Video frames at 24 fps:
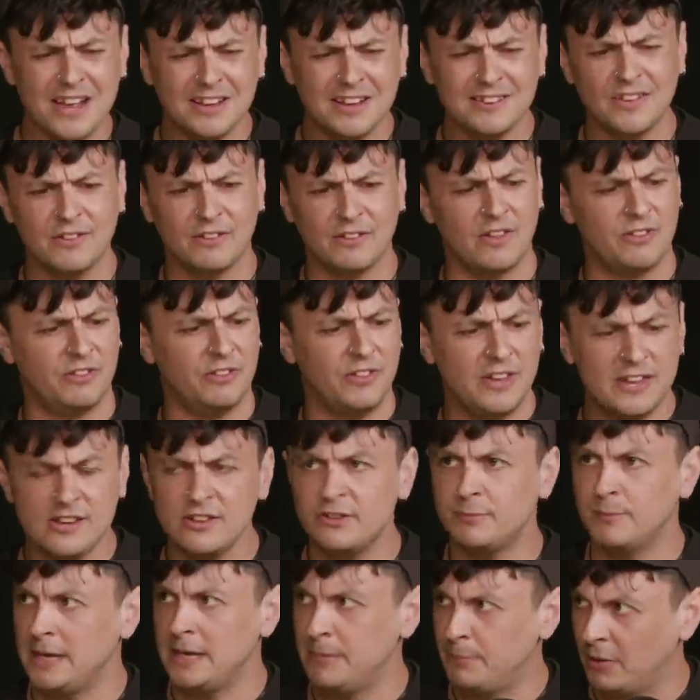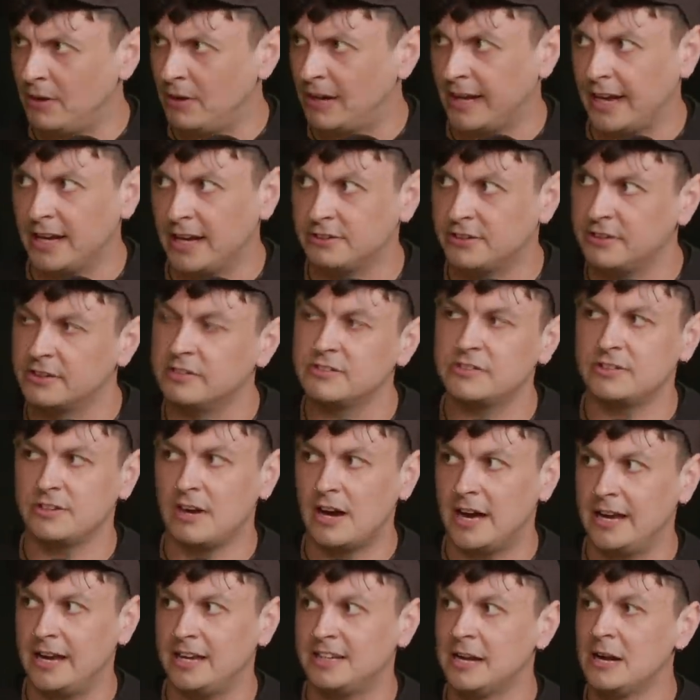is it that these people are getting to
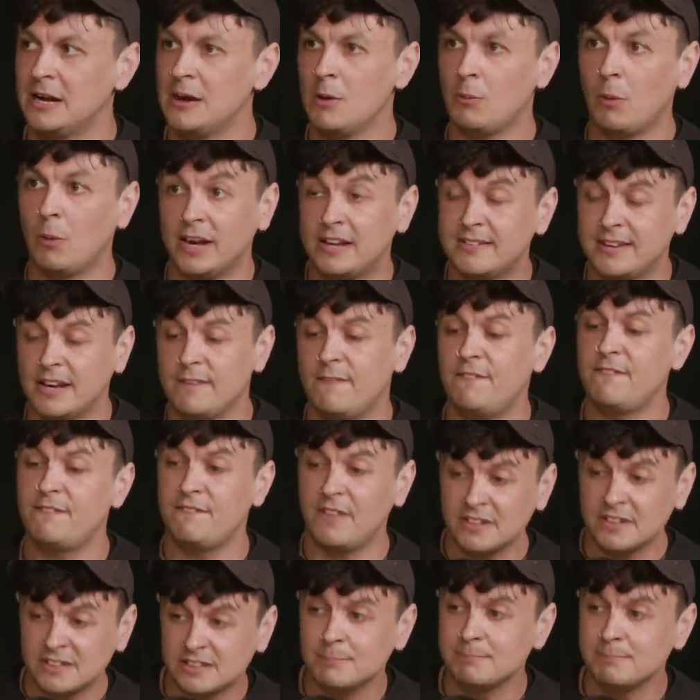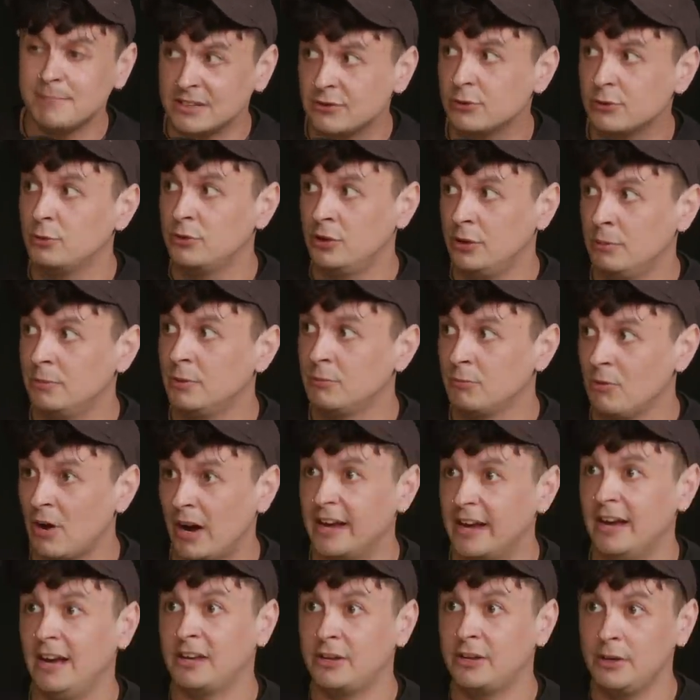decide what is a fundamental human
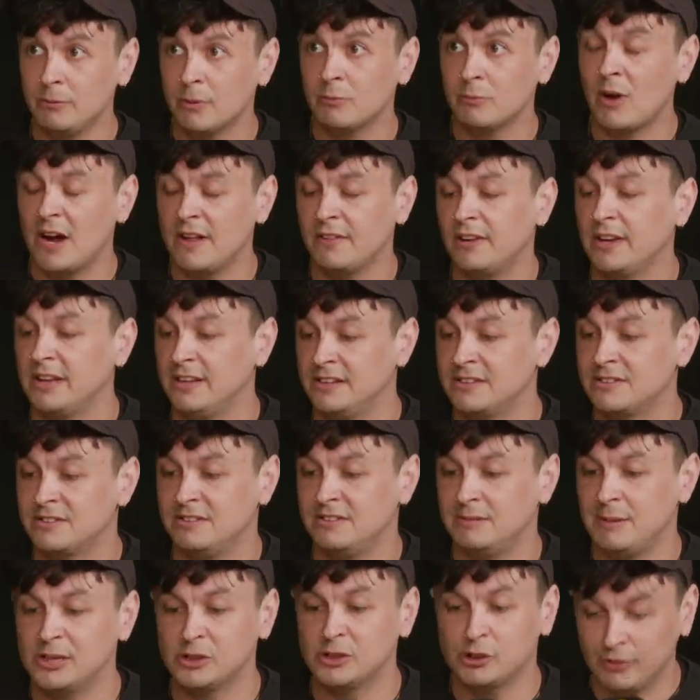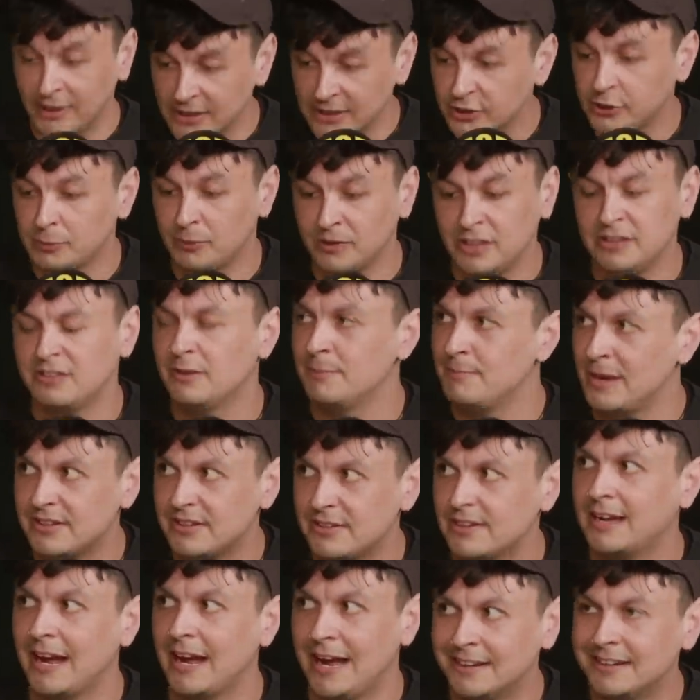right, a human right that is entrenched within
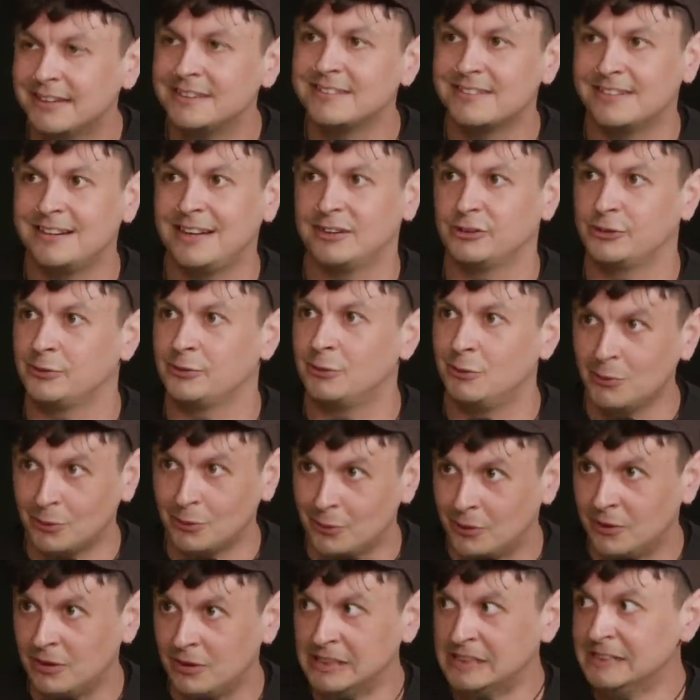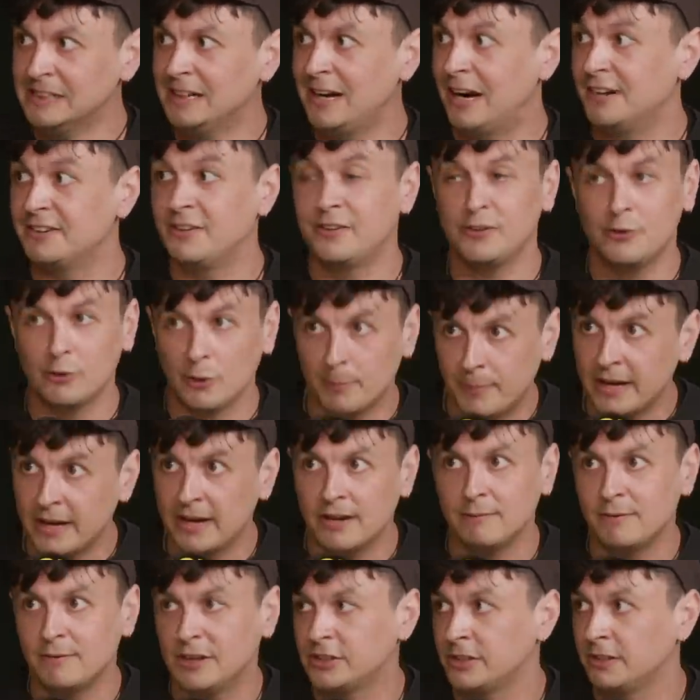domestic and international law under the European
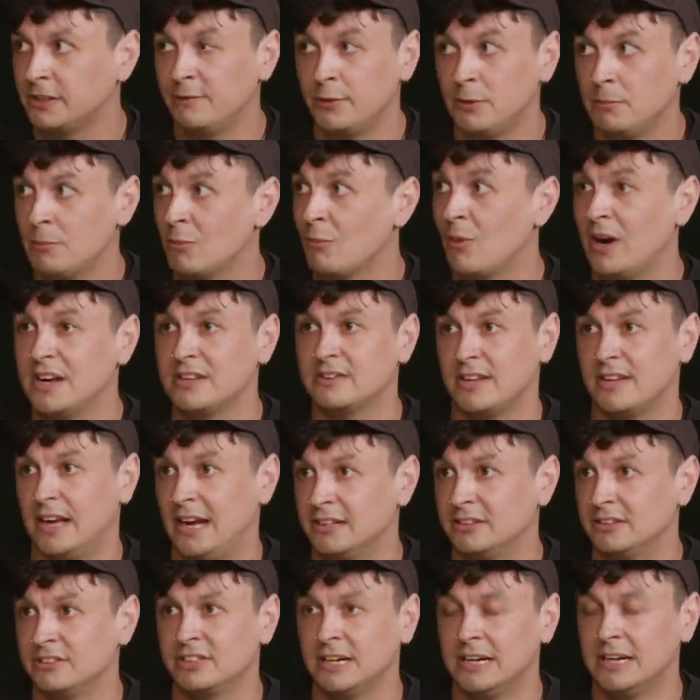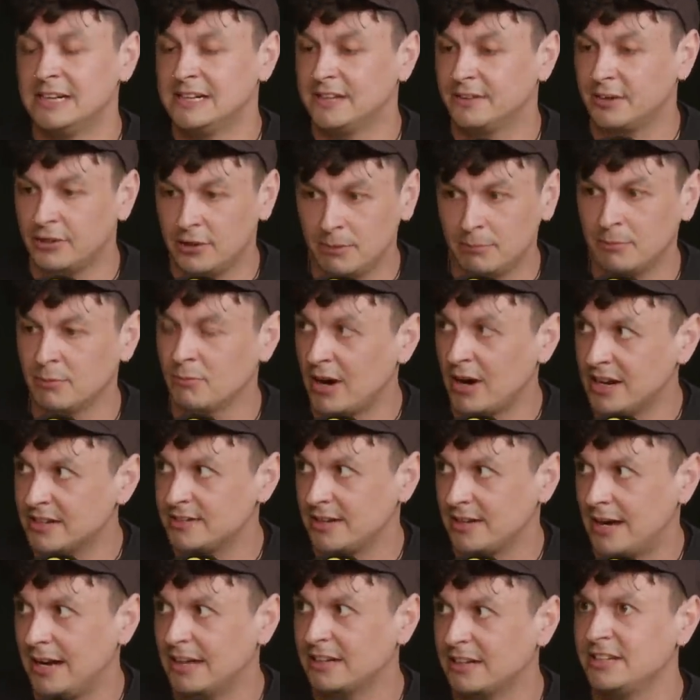Convention of Human Rights and the Human Rights
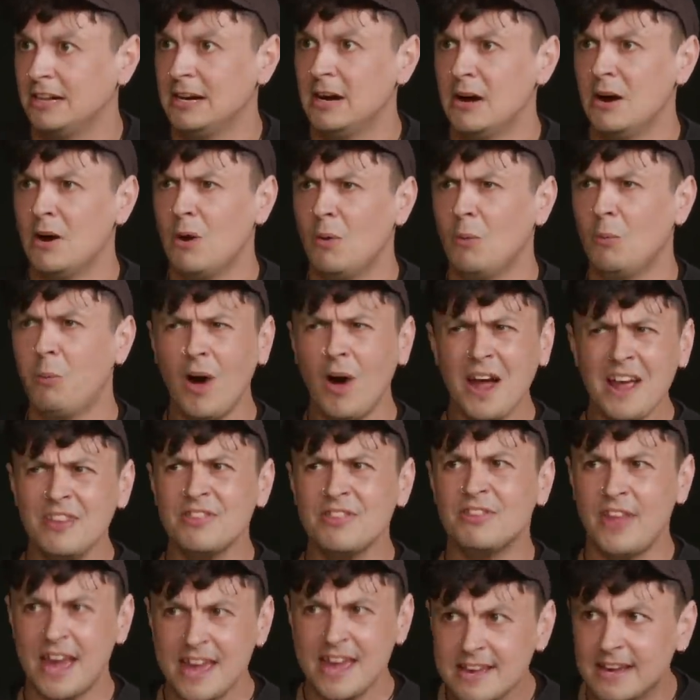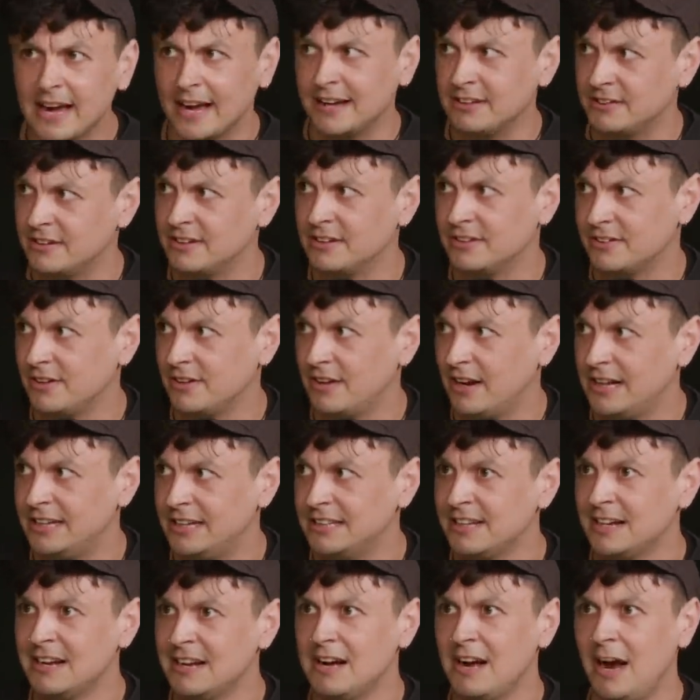Act? Why are they getting to
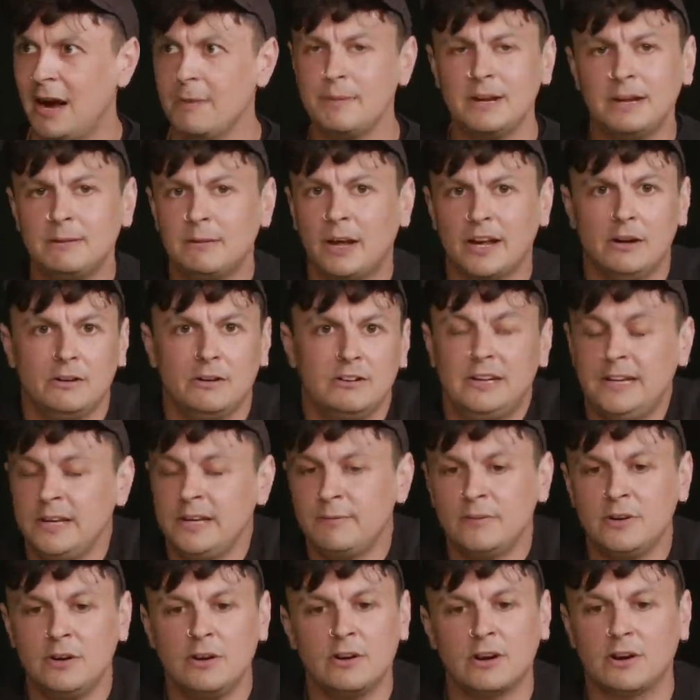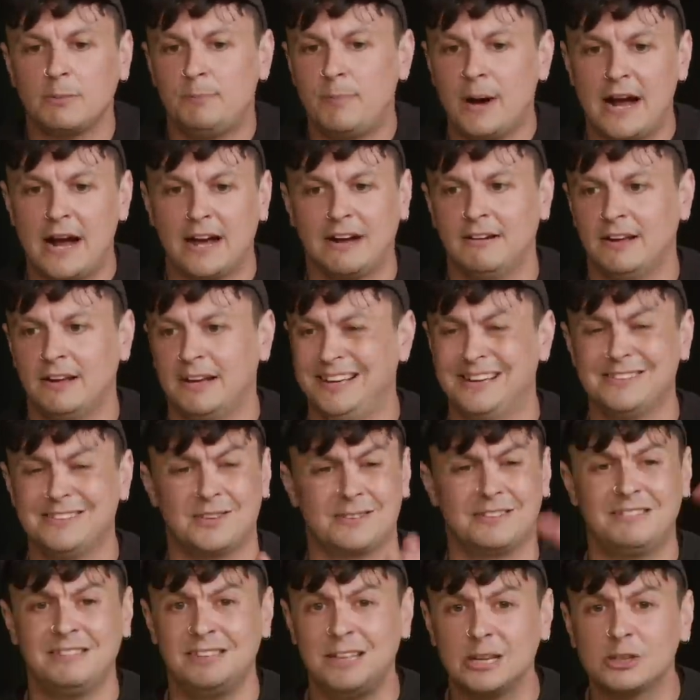decide? I mean, like, even look back, like,
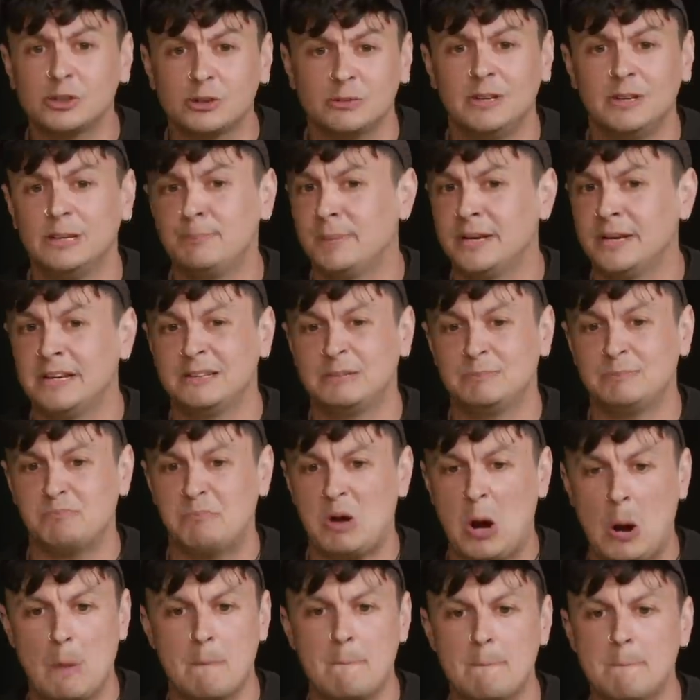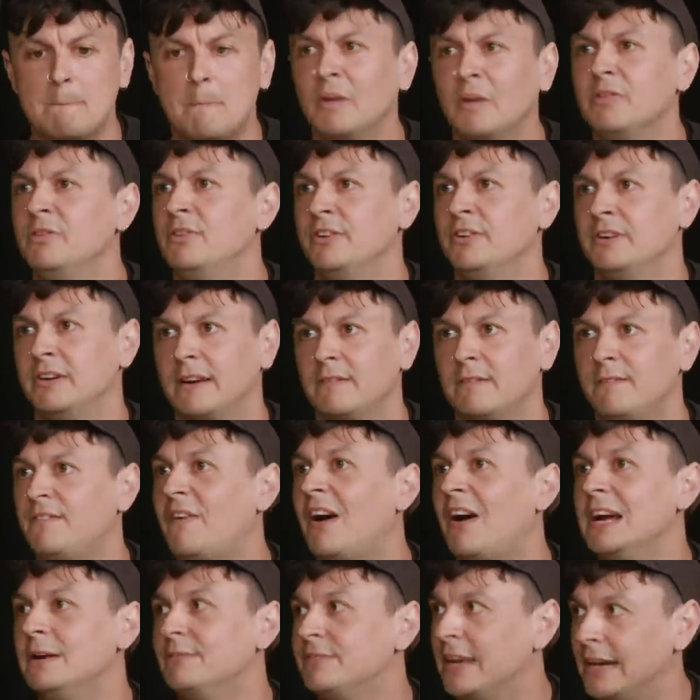it's literally been a month and like
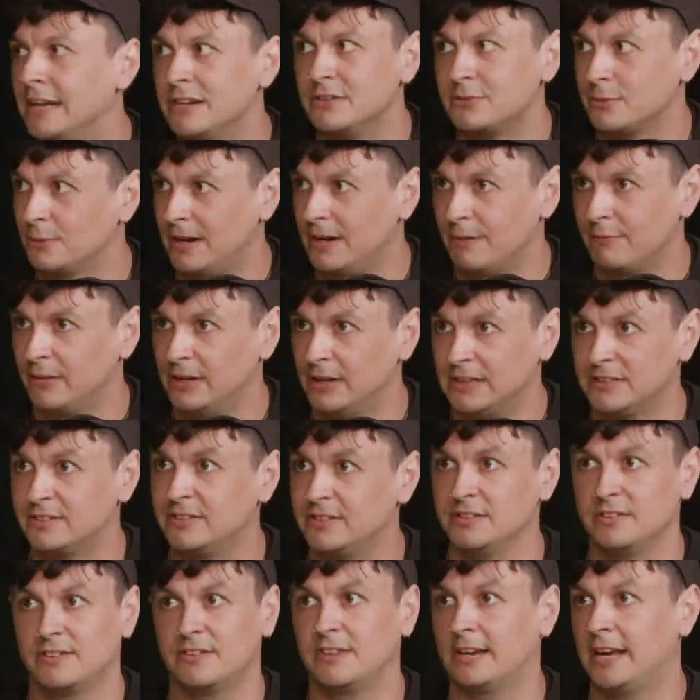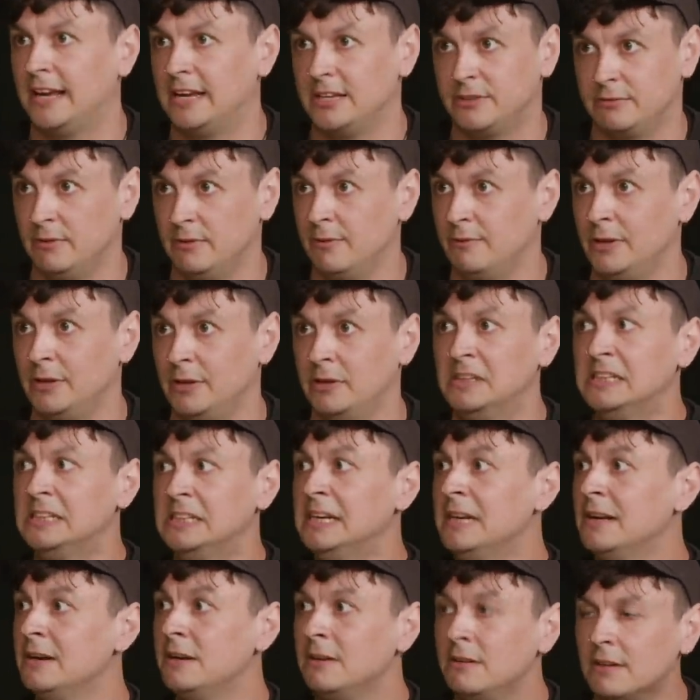five days or whatever it is since the Casey review. Mm.
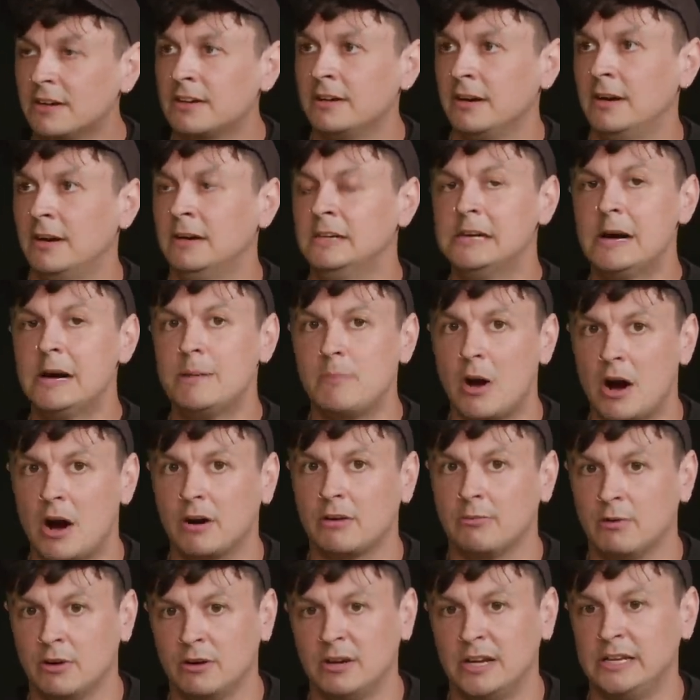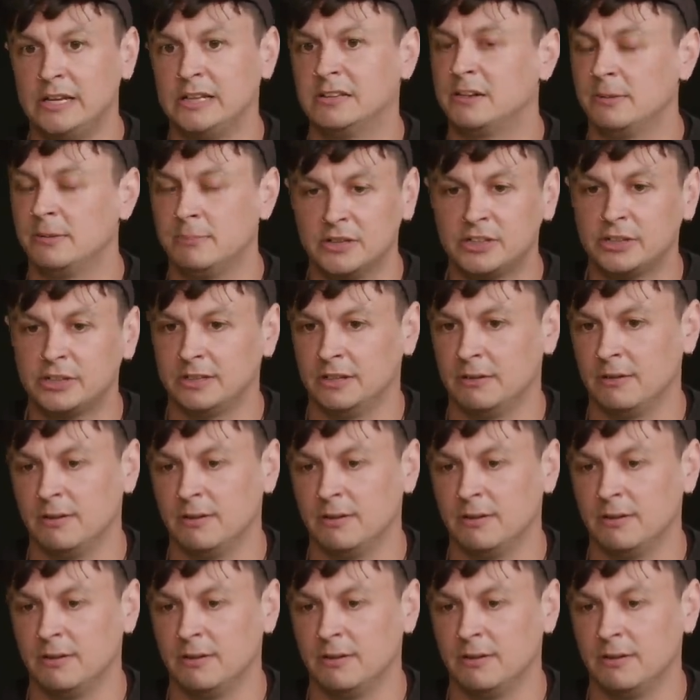Look at Mark Rowley, Commissioner